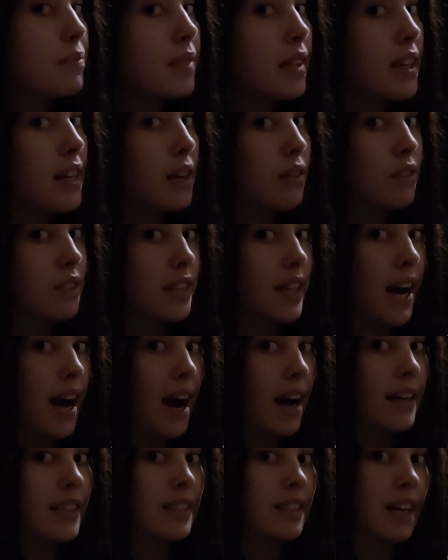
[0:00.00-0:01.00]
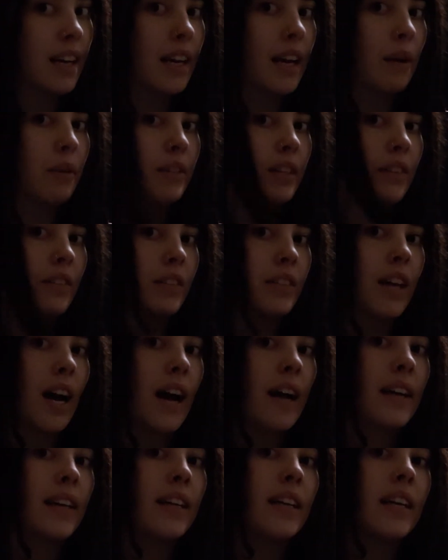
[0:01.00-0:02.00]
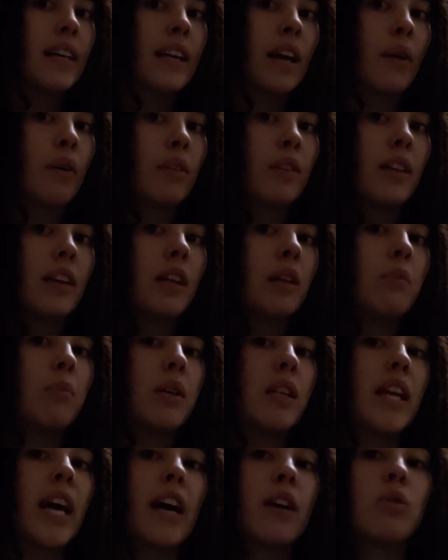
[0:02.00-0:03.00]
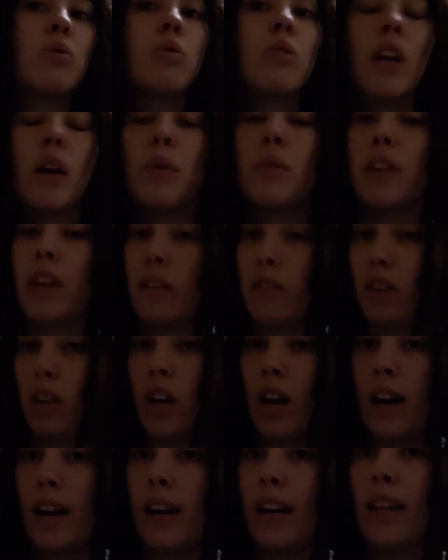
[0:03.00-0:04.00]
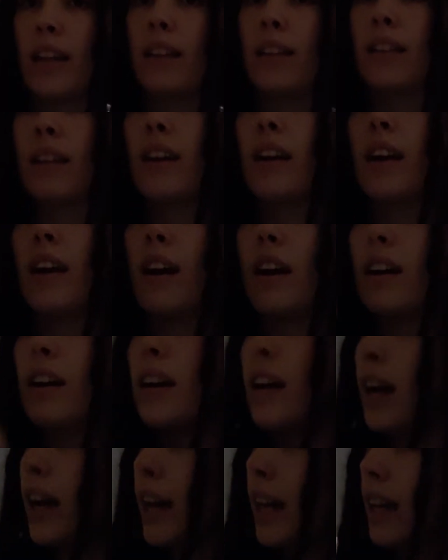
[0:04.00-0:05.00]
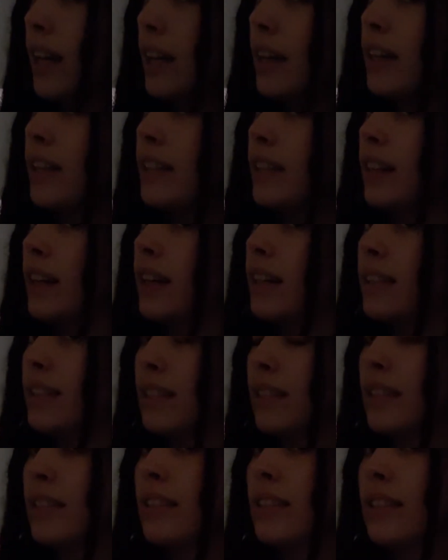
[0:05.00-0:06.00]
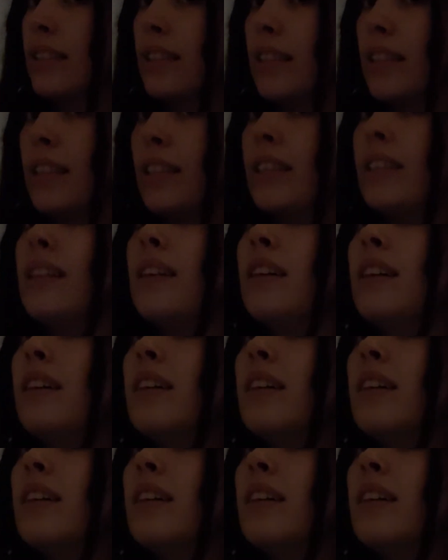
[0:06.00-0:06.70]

And after that, I decided I would never dye it again. I would let it be natural, and I would never cut it again. And since then,